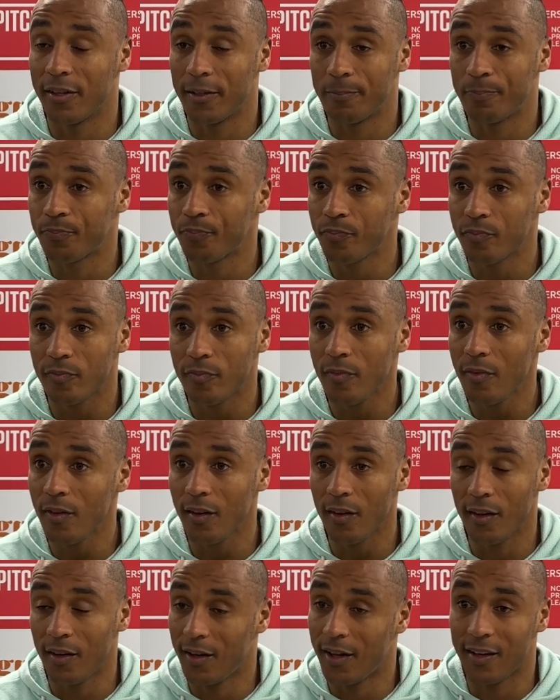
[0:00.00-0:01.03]
And
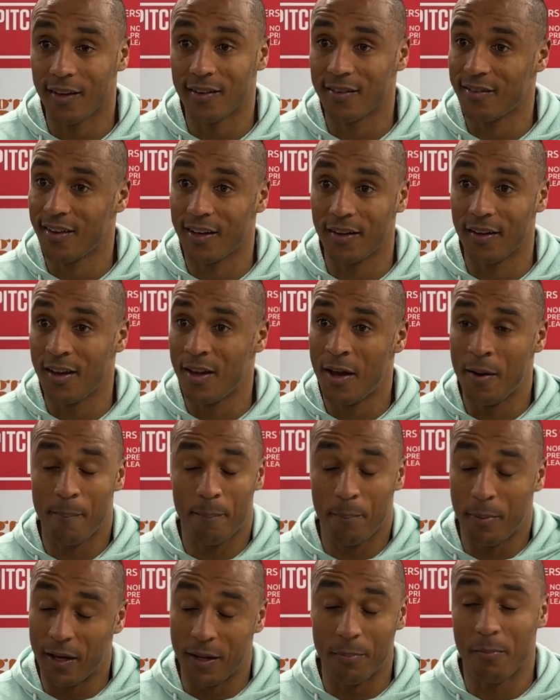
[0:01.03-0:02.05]
like I said,
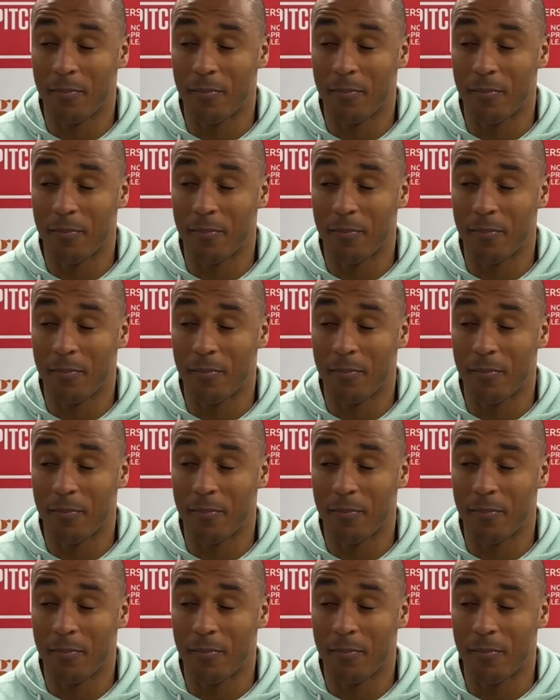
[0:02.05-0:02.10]
big